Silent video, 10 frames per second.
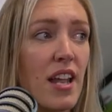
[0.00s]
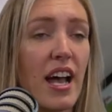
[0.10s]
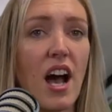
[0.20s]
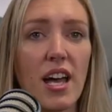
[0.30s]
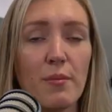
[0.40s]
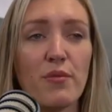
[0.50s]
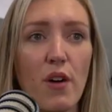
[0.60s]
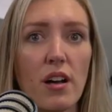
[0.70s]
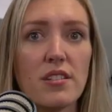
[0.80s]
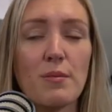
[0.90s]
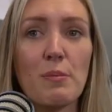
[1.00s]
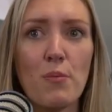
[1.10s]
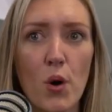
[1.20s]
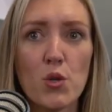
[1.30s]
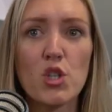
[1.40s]
I am fucked. I'm
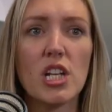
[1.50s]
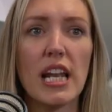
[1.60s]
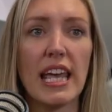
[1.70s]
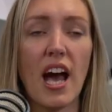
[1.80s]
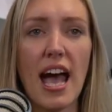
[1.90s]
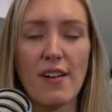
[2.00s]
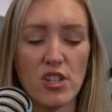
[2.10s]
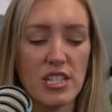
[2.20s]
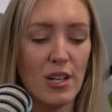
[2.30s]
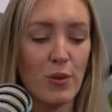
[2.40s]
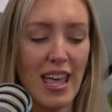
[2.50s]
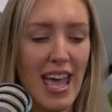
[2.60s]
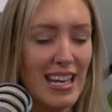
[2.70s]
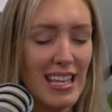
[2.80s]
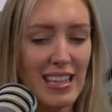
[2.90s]
emotionally, I haven't dealt with
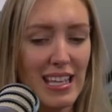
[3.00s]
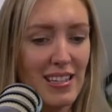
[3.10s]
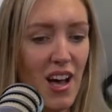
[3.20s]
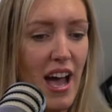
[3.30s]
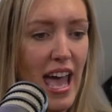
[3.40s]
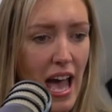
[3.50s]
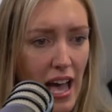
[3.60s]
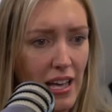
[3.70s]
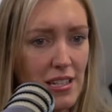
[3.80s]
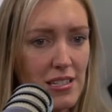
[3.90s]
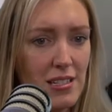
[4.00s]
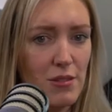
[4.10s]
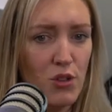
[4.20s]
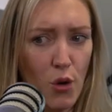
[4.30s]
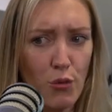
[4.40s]
anything that I had
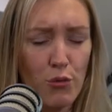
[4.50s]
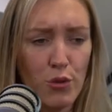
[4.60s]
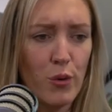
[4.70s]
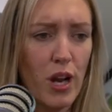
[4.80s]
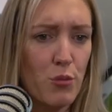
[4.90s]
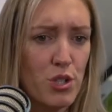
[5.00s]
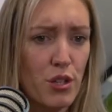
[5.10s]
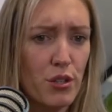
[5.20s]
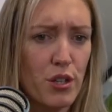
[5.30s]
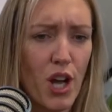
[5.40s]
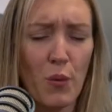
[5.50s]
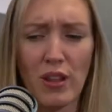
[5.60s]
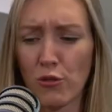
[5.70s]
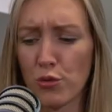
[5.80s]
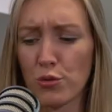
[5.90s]
gone through when I was younger. And I mm. went
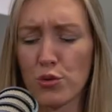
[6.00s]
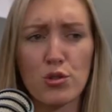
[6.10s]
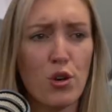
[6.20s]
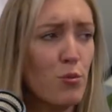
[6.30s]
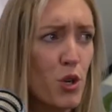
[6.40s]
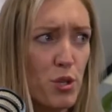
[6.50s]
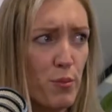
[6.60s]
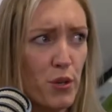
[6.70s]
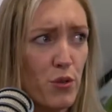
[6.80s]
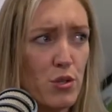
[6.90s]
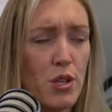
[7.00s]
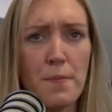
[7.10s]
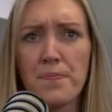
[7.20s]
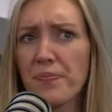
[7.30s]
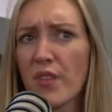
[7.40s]
through so much abuse,
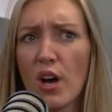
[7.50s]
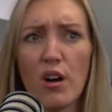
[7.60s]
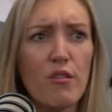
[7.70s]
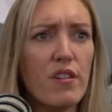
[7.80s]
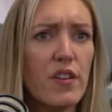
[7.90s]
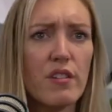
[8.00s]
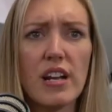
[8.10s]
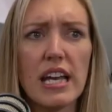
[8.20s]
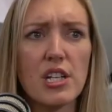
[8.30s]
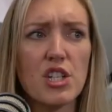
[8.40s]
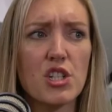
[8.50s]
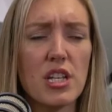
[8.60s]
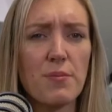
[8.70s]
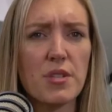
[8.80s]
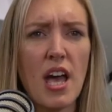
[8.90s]
horrific
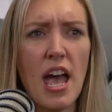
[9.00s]
relationships.